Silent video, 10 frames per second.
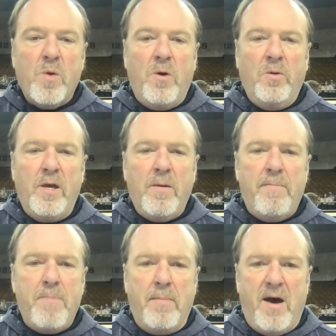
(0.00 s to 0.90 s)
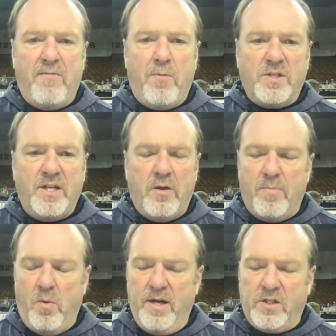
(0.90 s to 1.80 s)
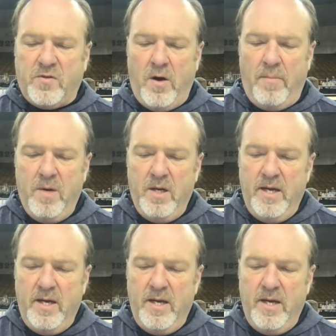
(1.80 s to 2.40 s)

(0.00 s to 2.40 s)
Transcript: only about 14 other points from